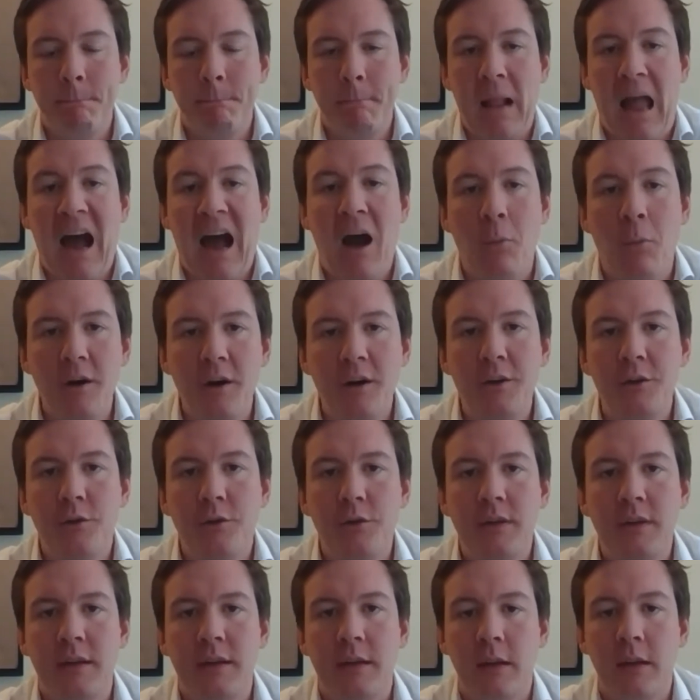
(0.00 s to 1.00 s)
are you
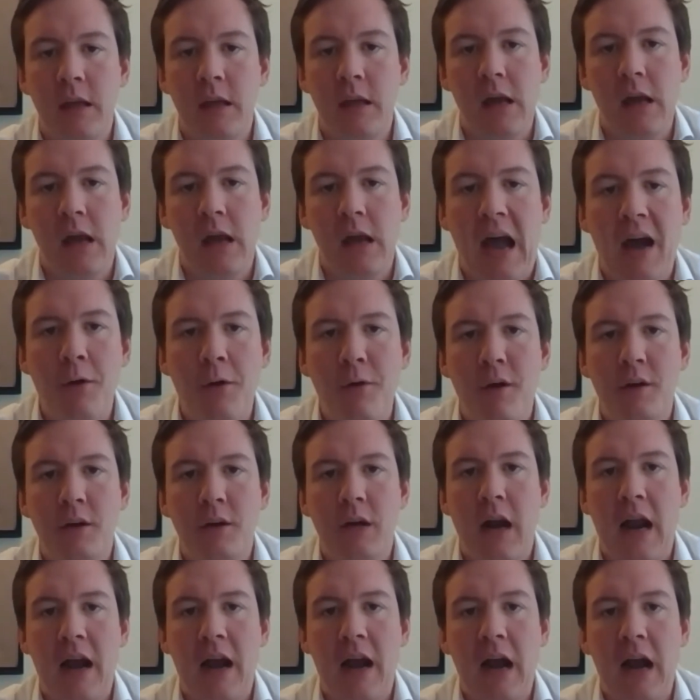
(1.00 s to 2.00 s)
doing?
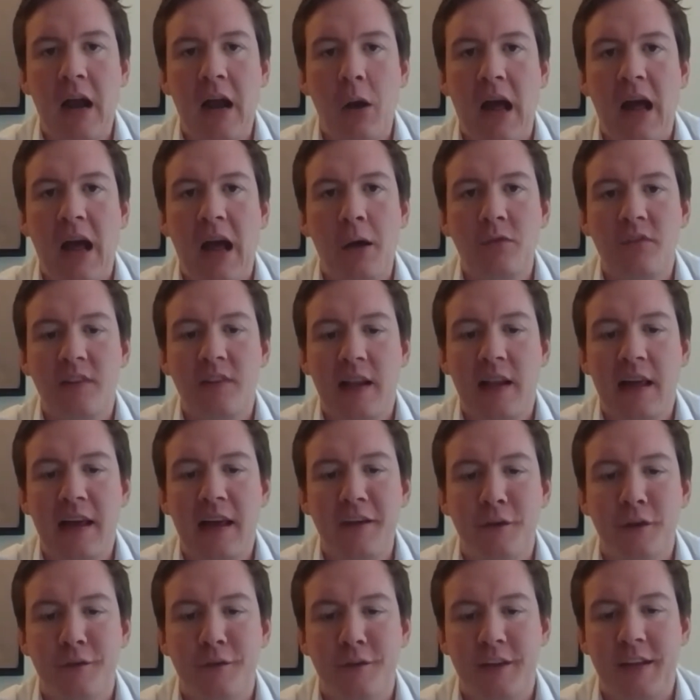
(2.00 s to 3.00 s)
How's
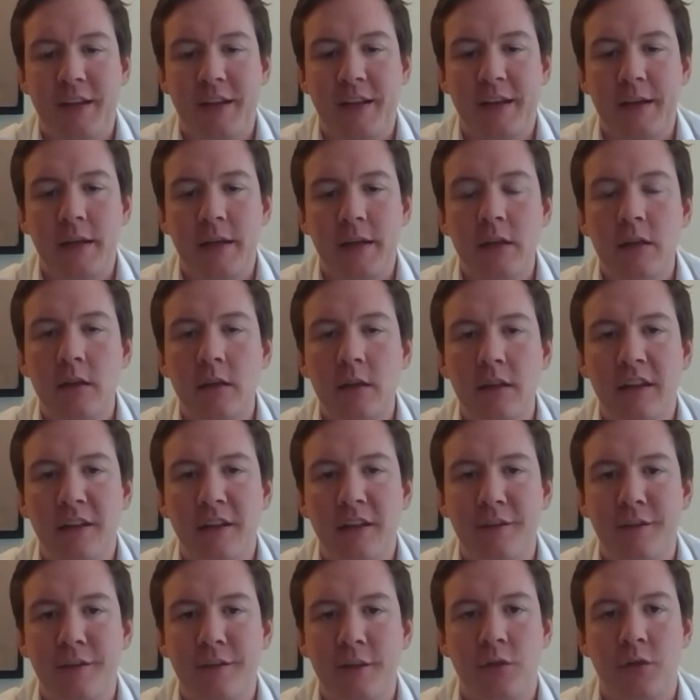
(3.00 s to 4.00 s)
life over there,
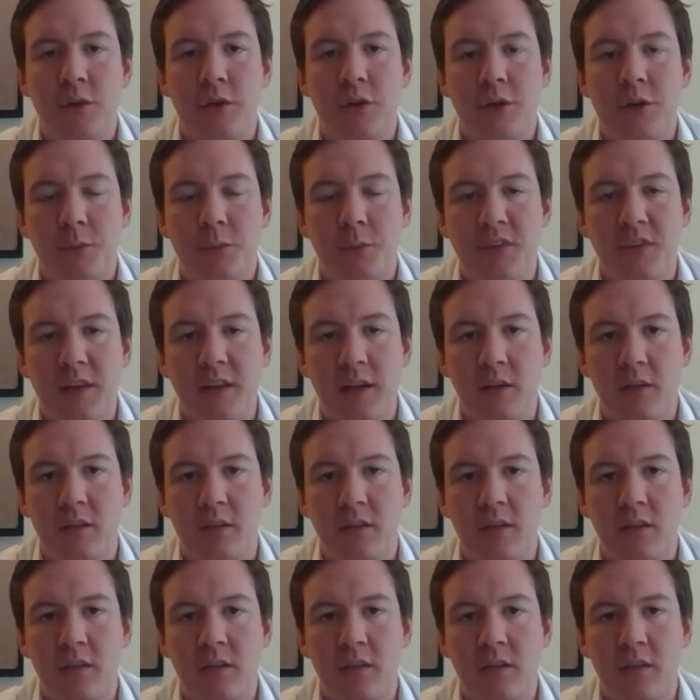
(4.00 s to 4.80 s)
given the circumstances?